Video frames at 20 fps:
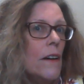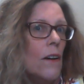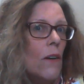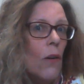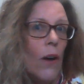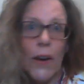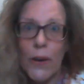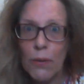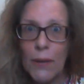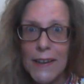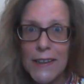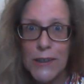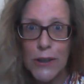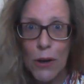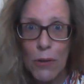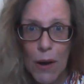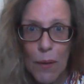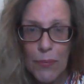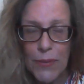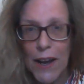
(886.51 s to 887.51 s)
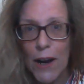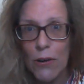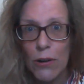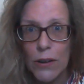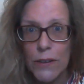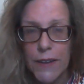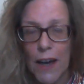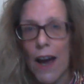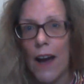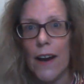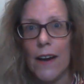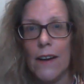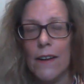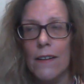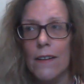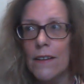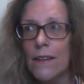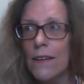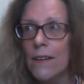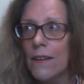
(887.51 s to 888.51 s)
what do we do up there all day?
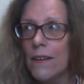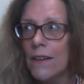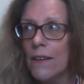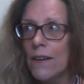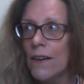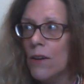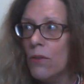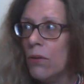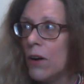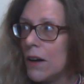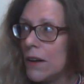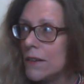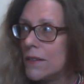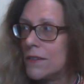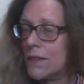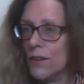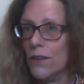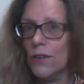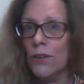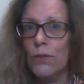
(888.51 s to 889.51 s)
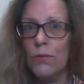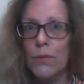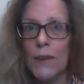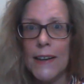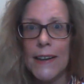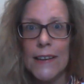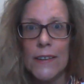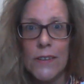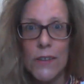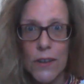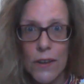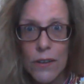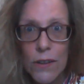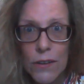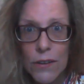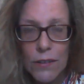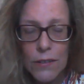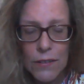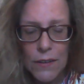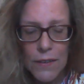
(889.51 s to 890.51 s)
What do we do?